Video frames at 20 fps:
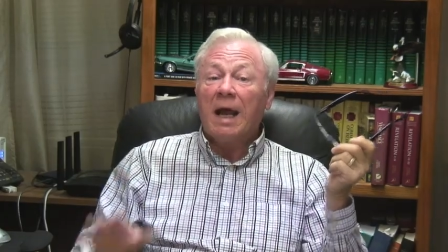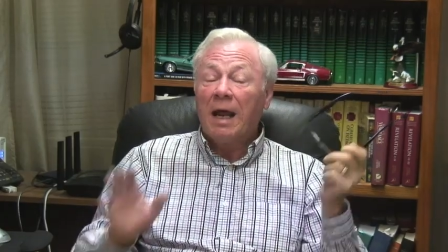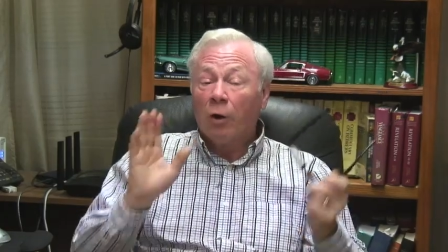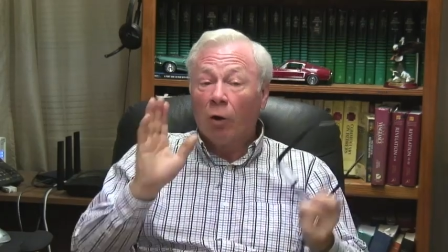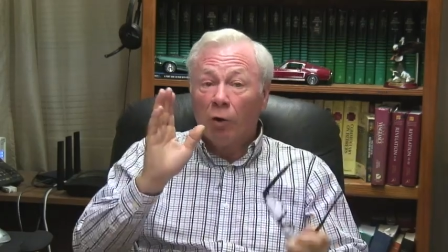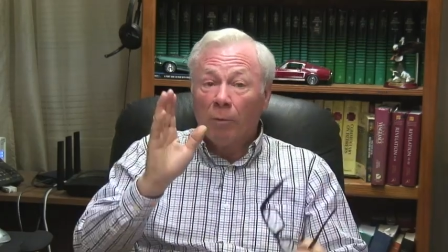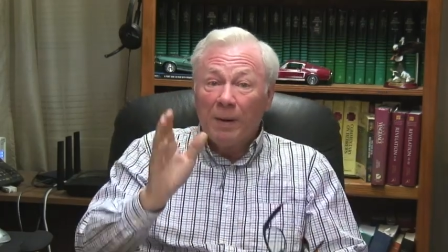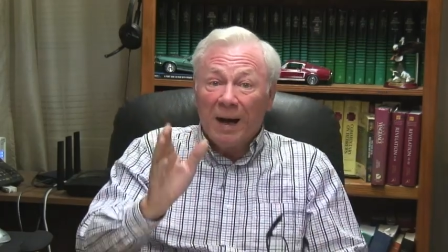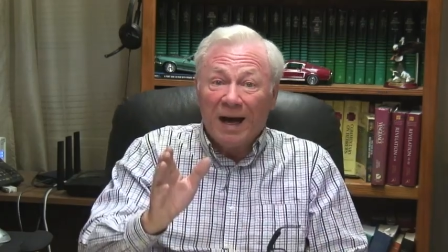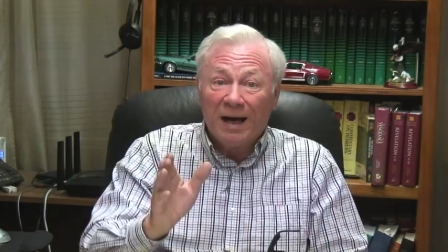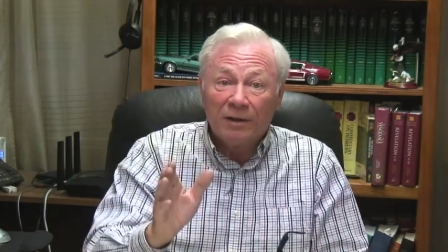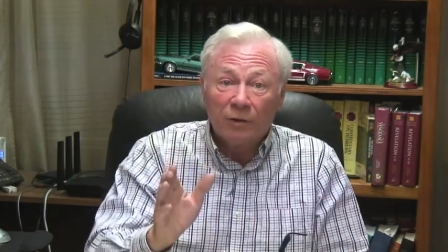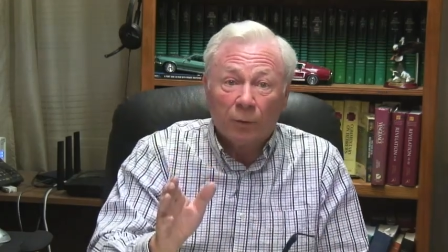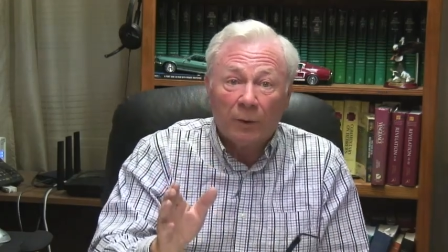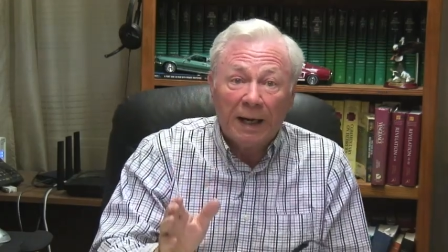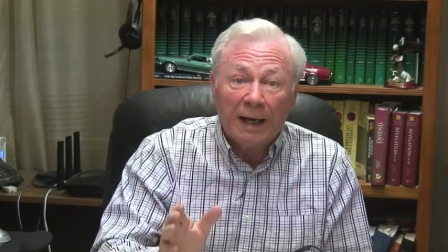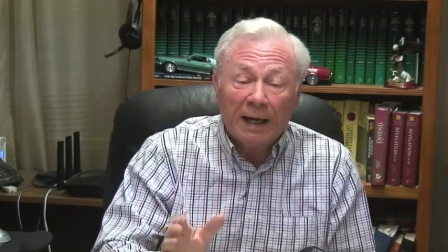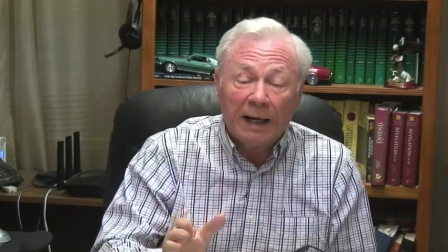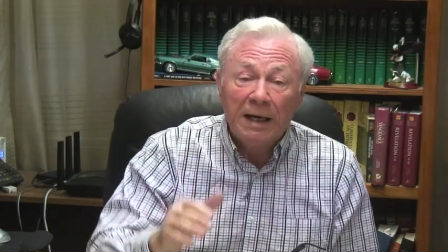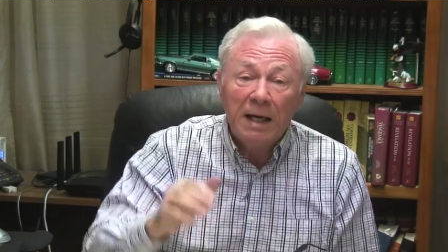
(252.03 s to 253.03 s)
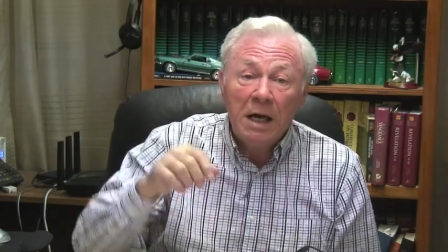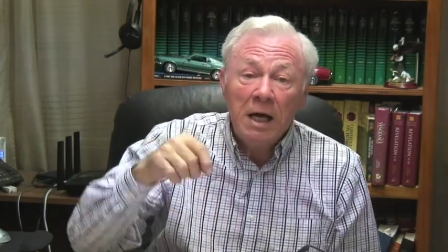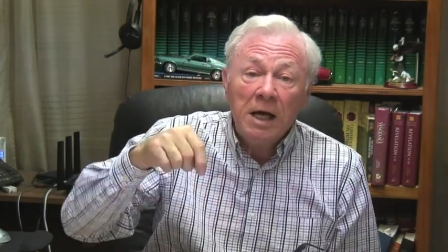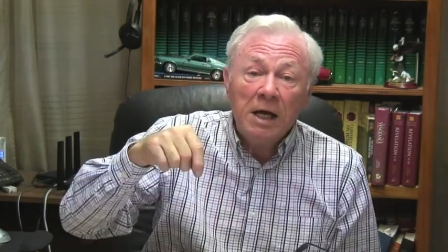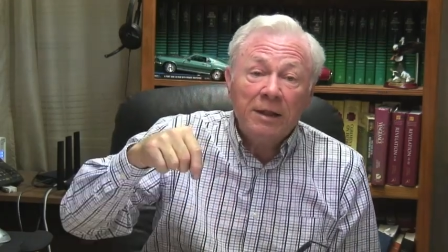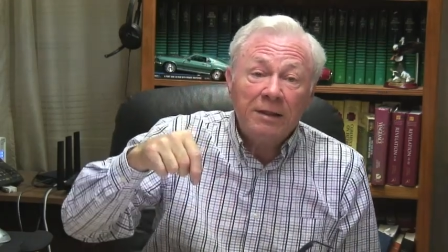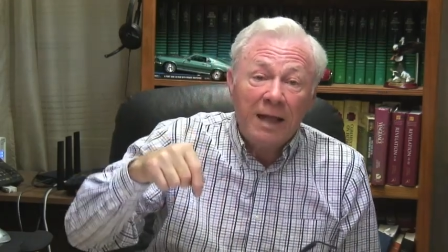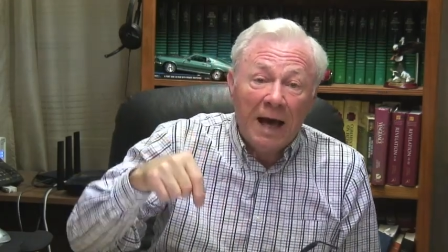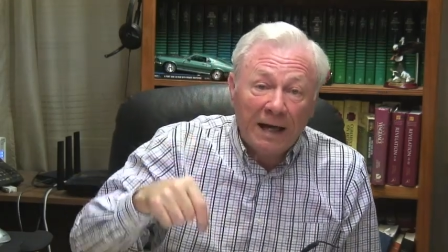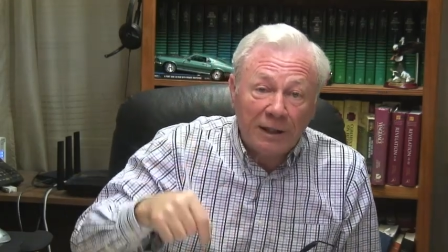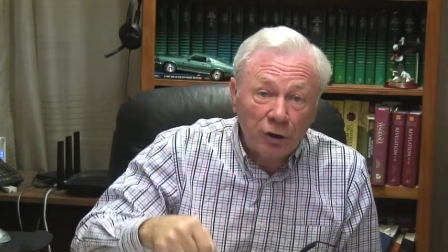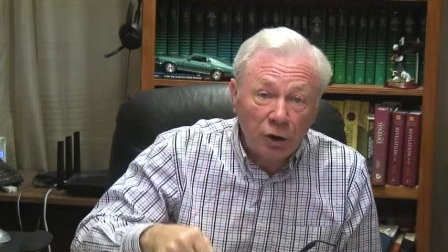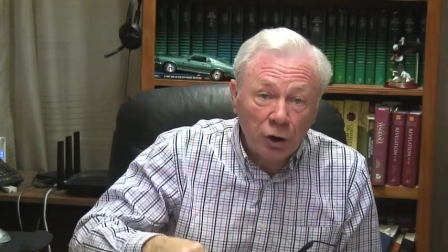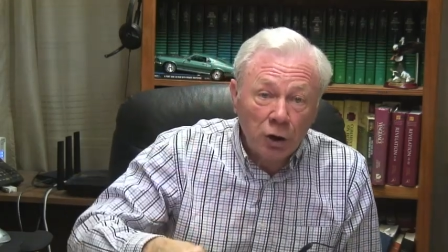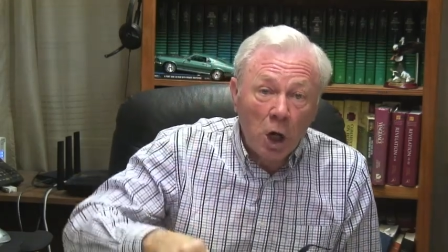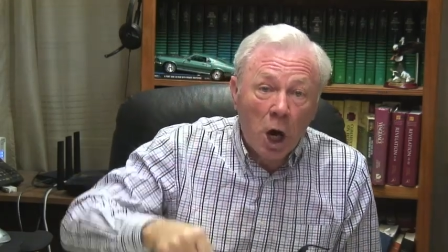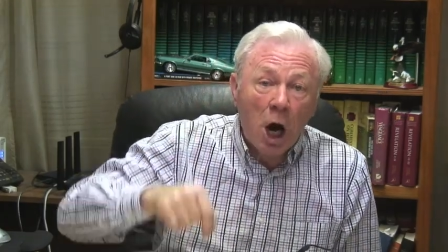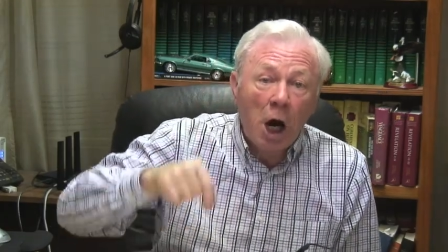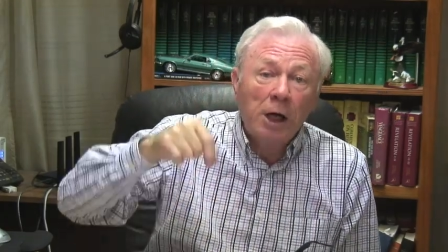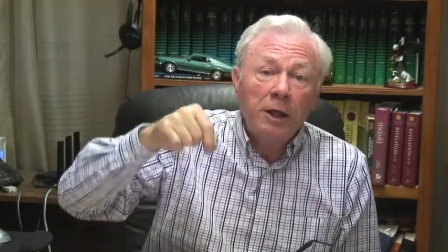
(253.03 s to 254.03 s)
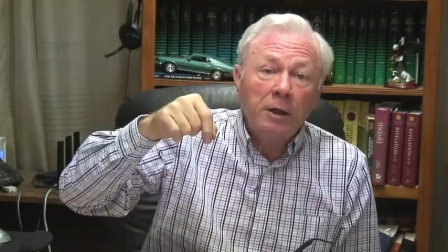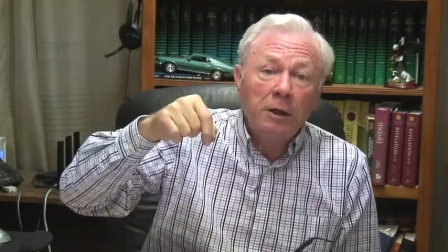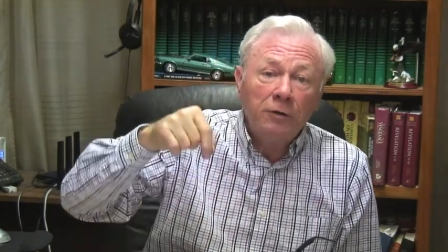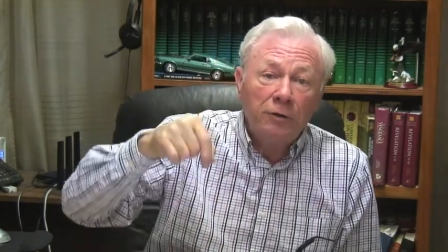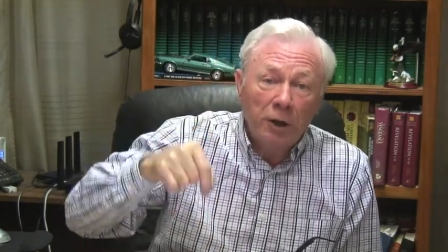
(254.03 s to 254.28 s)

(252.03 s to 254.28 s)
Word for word: And oh, by the way, that's not